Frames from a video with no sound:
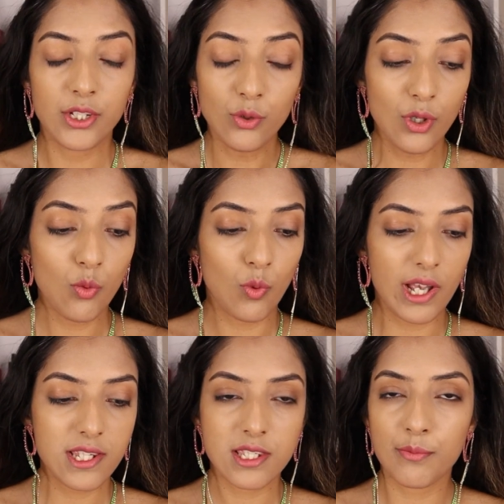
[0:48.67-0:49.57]
I don't know
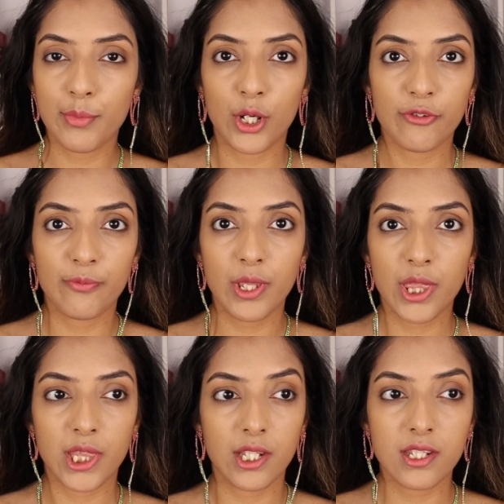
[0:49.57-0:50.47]
why some part of me
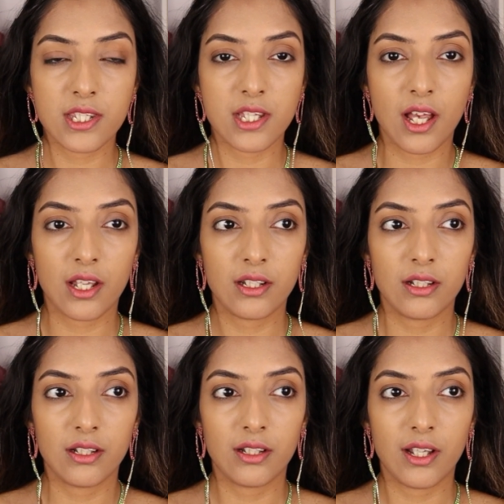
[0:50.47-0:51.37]
thinks that
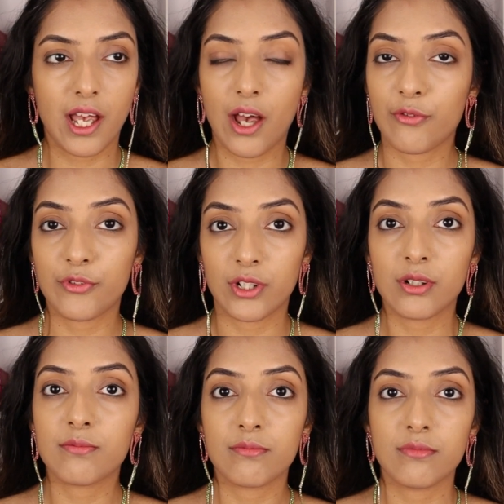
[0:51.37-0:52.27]

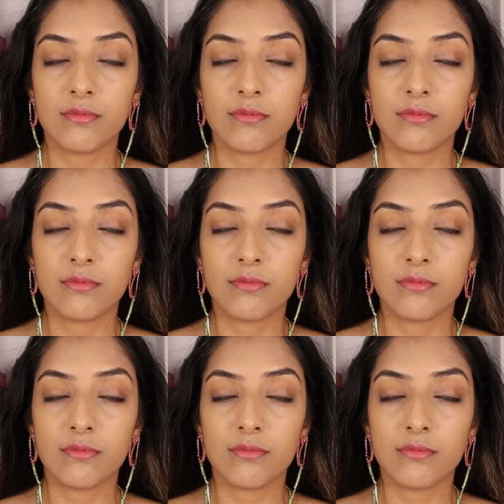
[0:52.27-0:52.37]
after